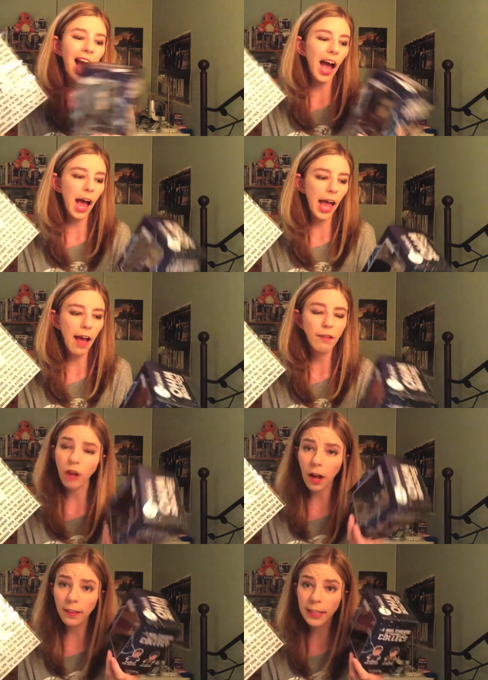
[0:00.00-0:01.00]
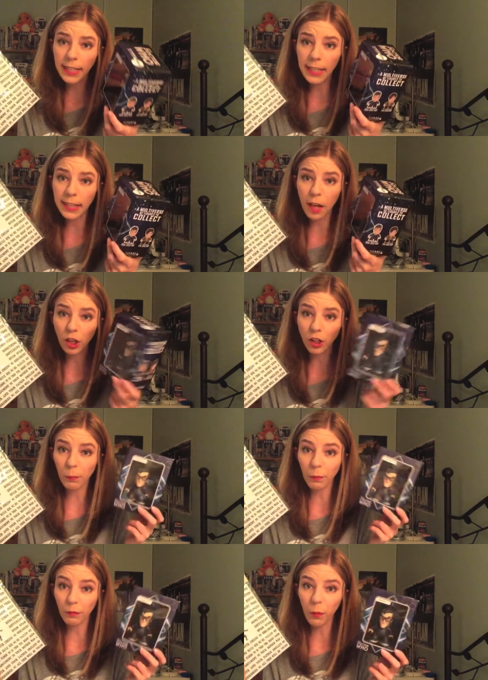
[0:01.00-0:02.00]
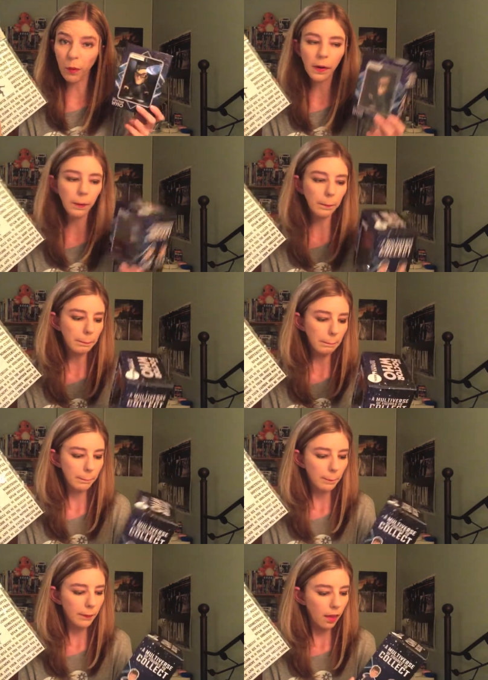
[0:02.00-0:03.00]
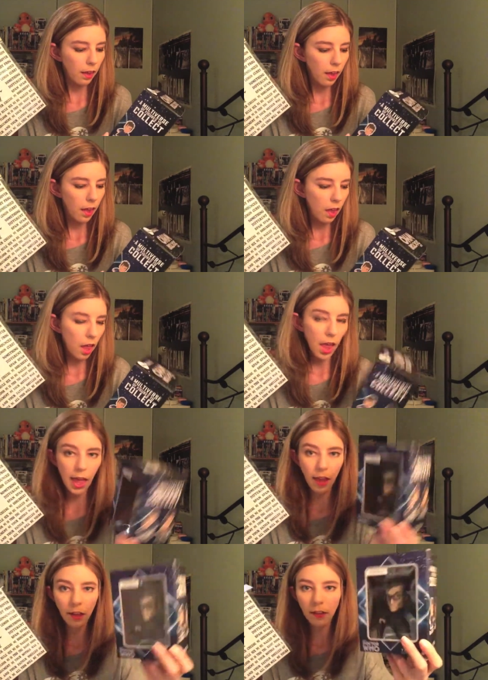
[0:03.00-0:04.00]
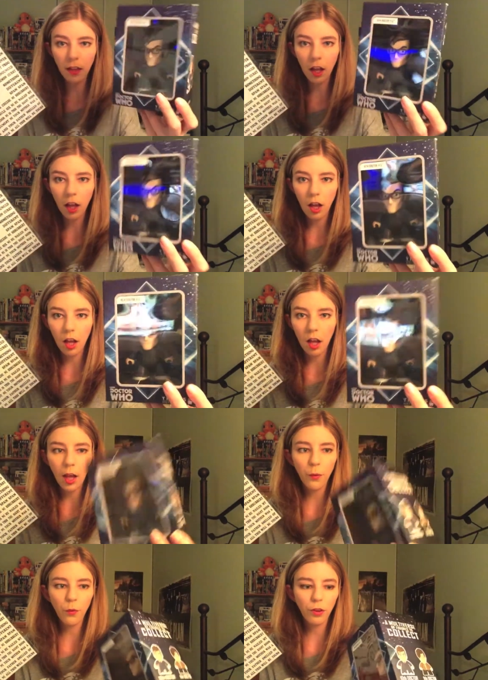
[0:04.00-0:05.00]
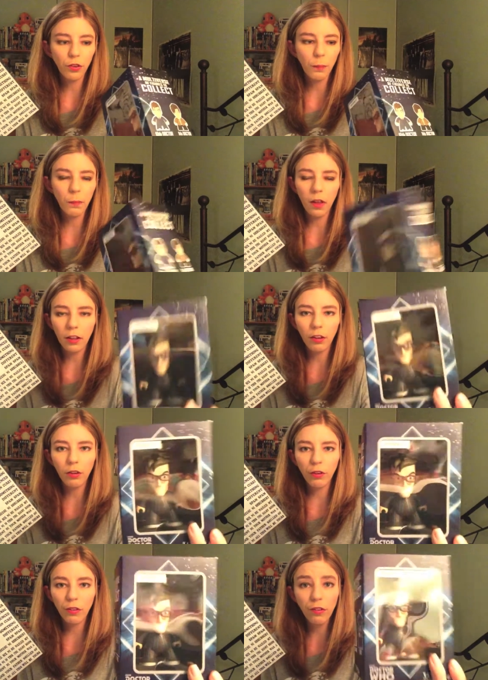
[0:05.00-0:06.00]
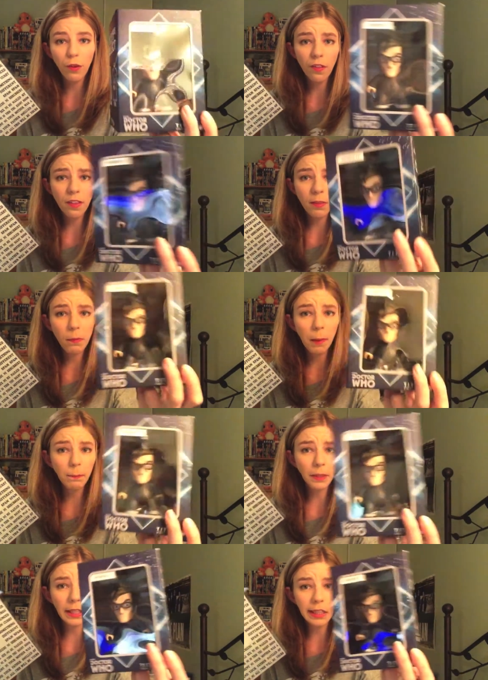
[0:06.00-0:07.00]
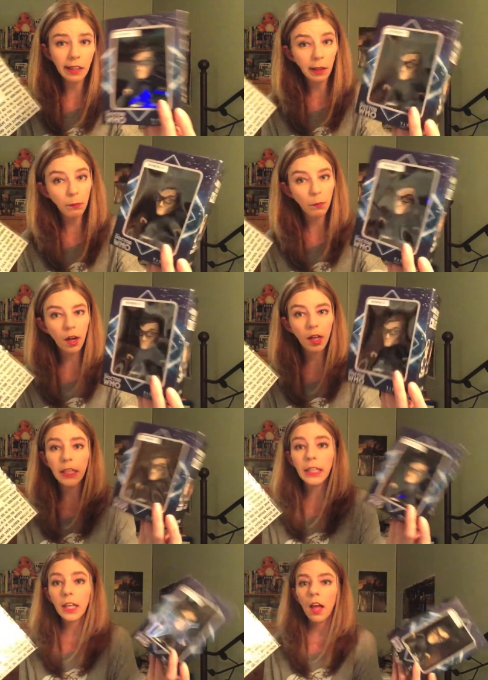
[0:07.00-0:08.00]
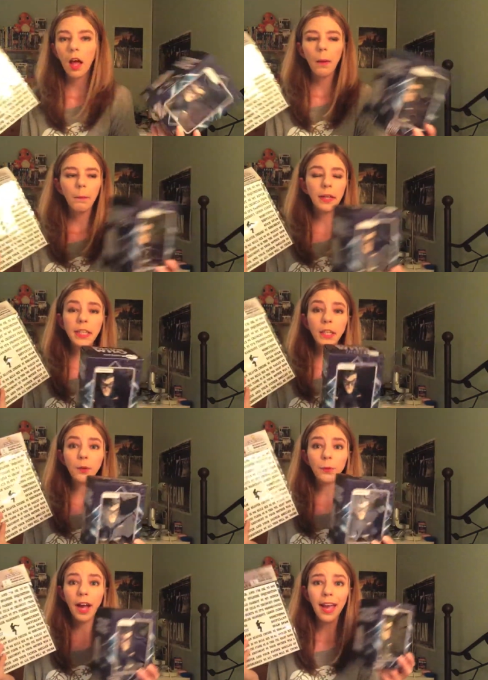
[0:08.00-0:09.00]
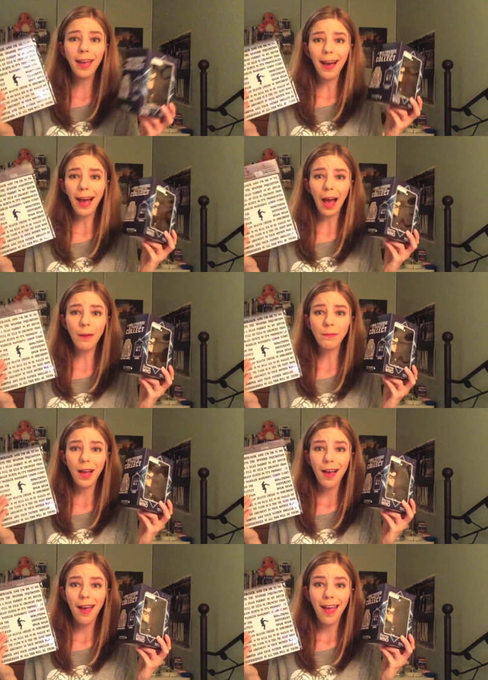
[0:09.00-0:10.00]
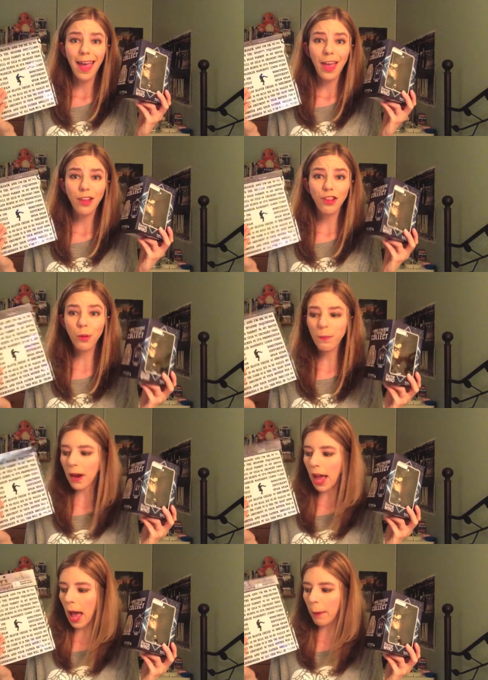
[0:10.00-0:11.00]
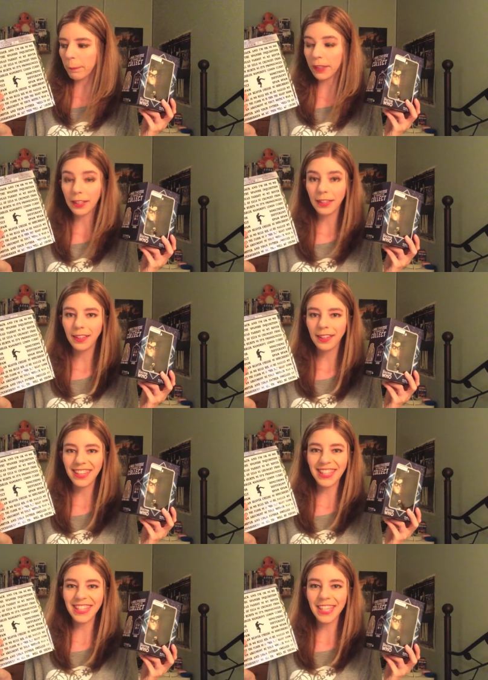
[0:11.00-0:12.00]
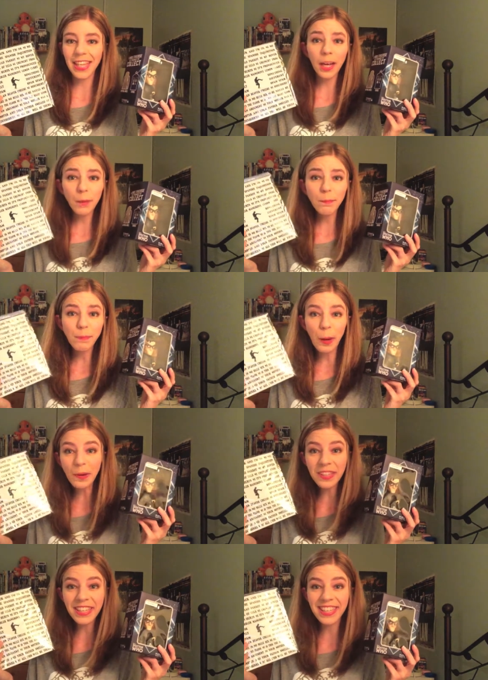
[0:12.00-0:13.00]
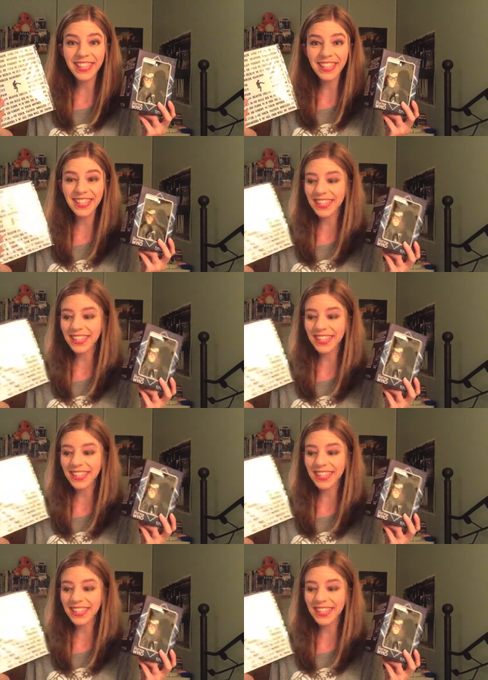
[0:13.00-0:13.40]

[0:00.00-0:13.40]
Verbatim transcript: I have gotten the 10th Doctor before. And it was in their block exclusive. So this might be the same one. But either way, I'm super happy. This is like a bonus